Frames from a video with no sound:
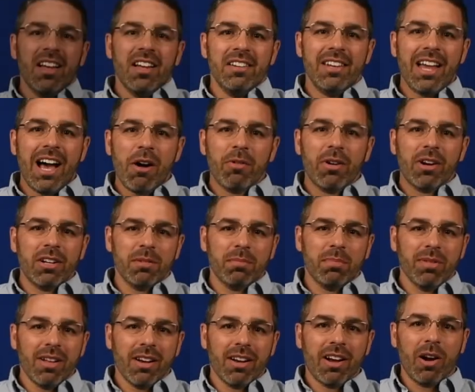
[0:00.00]
Now we're going to
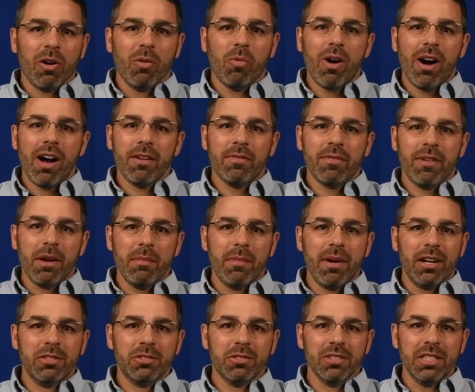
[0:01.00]
plug our Wi-Fi
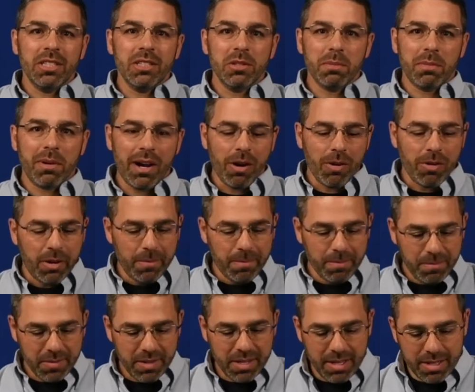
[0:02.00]
module into power.
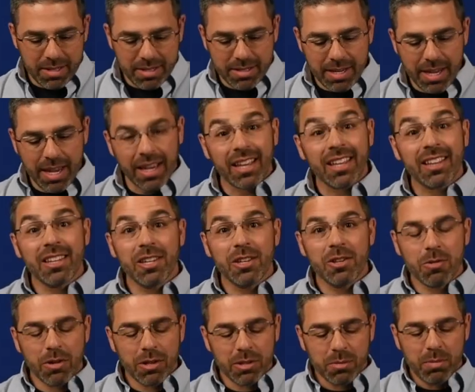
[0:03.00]
Taking the
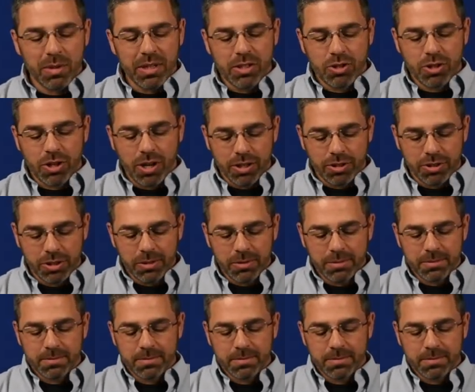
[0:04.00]
USB charger